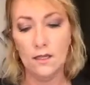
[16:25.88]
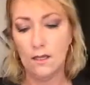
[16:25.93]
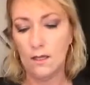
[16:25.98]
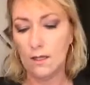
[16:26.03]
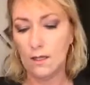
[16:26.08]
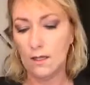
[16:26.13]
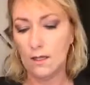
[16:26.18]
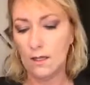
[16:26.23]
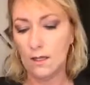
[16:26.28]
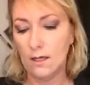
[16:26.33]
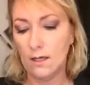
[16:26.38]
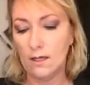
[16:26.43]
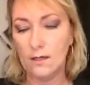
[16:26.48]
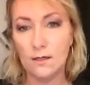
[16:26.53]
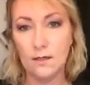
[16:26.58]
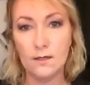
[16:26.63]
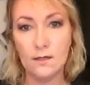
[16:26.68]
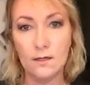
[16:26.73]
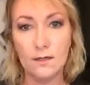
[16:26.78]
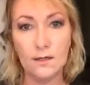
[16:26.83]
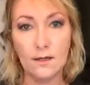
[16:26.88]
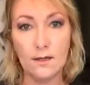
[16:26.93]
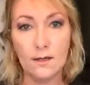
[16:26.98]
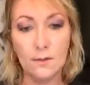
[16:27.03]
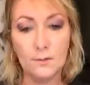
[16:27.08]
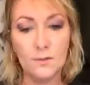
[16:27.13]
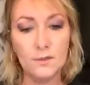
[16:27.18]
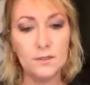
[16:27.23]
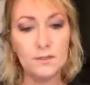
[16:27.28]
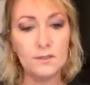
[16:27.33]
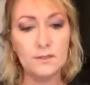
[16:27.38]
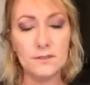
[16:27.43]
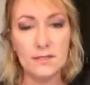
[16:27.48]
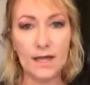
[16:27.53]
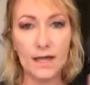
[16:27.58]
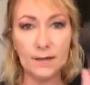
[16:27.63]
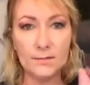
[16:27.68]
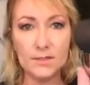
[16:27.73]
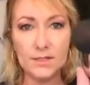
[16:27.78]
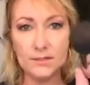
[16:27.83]
Again, a couple little
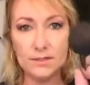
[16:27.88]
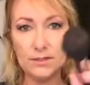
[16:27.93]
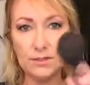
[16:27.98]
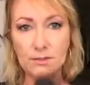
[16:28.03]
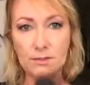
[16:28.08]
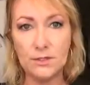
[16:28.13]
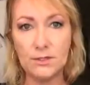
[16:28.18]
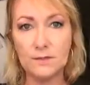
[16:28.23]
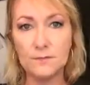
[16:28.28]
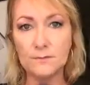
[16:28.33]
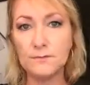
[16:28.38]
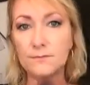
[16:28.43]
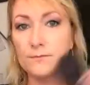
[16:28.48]
dabs will do you.